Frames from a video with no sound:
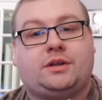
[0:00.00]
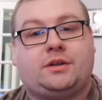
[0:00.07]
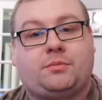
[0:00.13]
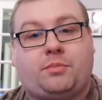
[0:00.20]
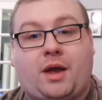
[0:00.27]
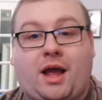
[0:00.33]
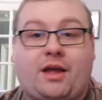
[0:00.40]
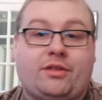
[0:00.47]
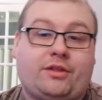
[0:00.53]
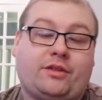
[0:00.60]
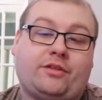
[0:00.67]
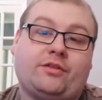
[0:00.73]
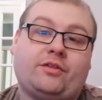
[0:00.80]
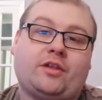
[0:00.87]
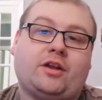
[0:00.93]
in
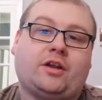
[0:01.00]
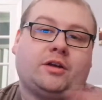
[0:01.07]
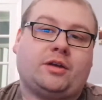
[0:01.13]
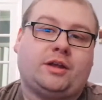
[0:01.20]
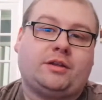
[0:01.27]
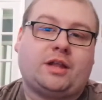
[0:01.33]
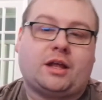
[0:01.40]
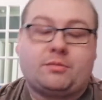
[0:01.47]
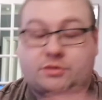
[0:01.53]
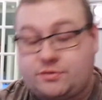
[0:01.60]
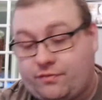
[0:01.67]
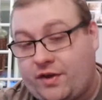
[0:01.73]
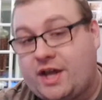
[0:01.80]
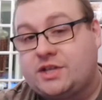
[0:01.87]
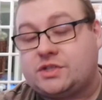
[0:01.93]
that
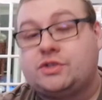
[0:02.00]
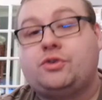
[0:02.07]
first